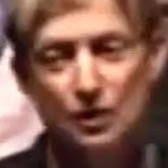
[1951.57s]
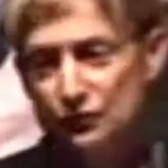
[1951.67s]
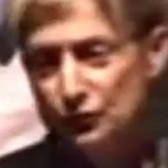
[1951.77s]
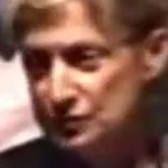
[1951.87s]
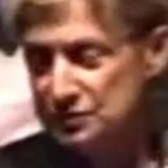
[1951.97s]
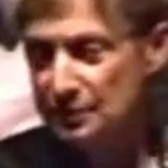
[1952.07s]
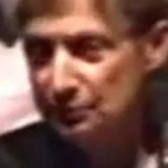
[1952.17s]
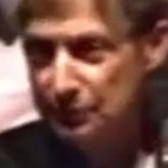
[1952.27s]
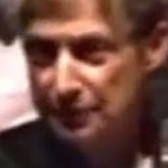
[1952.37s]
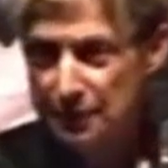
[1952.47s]
For
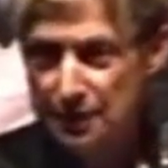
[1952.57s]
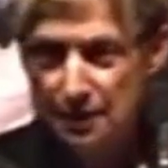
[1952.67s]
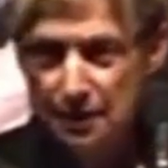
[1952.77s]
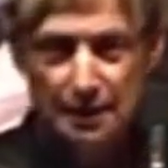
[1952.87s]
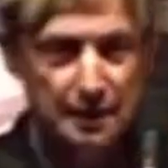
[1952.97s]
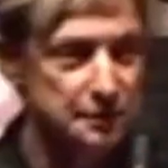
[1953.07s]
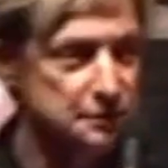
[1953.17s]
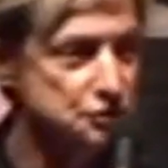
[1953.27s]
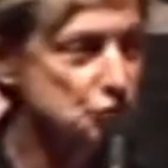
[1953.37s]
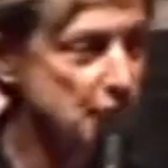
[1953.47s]
assembling and
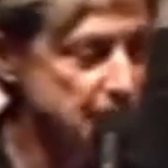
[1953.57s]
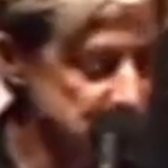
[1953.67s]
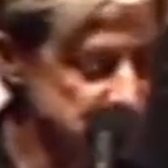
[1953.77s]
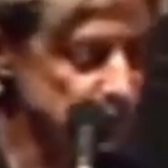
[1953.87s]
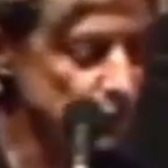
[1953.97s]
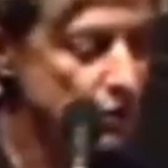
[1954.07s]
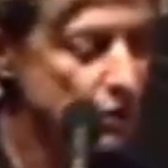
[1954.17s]
trying to